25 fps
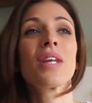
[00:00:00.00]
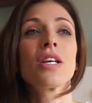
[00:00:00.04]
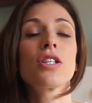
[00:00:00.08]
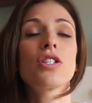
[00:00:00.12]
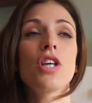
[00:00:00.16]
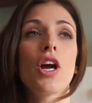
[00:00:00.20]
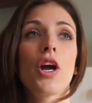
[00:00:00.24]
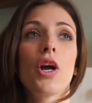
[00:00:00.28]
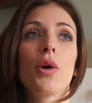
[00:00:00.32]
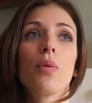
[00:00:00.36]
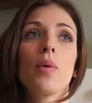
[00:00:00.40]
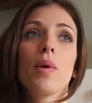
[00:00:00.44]

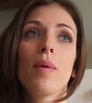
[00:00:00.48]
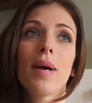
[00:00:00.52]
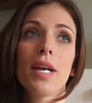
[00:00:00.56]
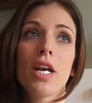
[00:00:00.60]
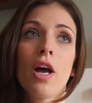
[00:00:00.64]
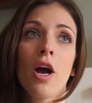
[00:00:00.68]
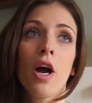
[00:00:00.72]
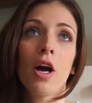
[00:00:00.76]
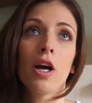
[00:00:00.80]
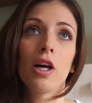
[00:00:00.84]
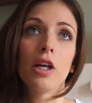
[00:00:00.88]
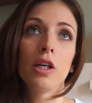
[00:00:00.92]
So we
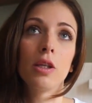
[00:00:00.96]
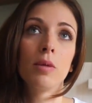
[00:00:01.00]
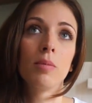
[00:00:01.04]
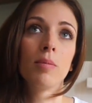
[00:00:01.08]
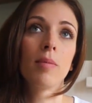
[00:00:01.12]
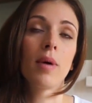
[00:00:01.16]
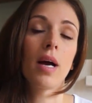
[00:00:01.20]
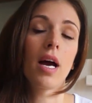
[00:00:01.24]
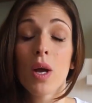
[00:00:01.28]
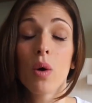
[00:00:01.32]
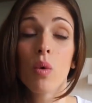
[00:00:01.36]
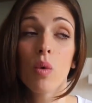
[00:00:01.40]
went
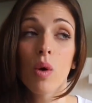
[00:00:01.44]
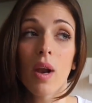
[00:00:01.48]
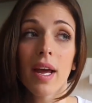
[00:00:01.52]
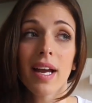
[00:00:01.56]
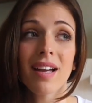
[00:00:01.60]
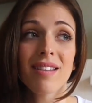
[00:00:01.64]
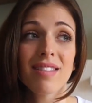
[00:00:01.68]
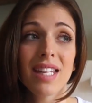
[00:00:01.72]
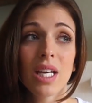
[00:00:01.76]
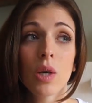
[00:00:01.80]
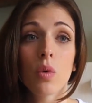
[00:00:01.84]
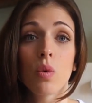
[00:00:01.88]
home. All I
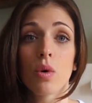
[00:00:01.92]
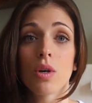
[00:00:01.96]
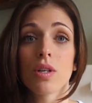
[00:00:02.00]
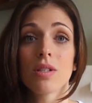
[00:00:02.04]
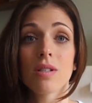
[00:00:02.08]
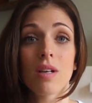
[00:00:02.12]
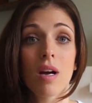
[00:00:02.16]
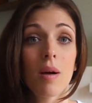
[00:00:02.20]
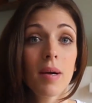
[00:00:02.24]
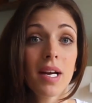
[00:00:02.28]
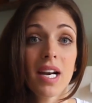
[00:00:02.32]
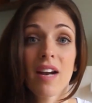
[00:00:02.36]
could think
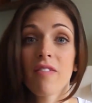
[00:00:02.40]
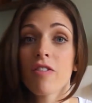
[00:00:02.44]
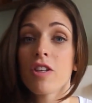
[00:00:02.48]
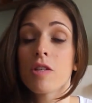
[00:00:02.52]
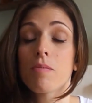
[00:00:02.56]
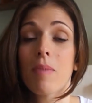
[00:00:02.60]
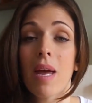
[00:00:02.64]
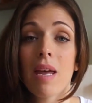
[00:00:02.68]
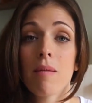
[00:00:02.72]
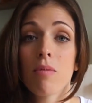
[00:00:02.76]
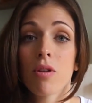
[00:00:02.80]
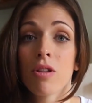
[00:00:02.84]
was, I'm gonna have
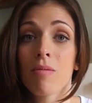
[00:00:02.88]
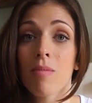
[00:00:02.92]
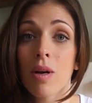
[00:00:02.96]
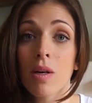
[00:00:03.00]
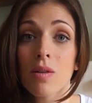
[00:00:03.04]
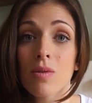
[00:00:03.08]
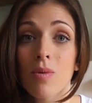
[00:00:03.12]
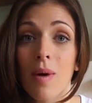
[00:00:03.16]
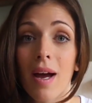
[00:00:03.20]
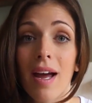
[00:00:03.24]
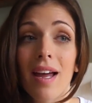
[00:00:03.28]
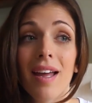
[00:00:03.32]
this baby on the
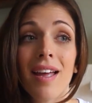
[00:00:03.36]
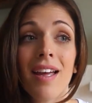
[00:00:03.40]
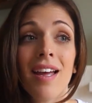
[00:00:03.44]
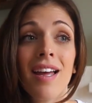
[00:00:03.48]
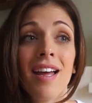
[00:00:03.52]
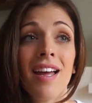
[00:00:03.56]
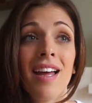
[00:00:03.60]
motorway.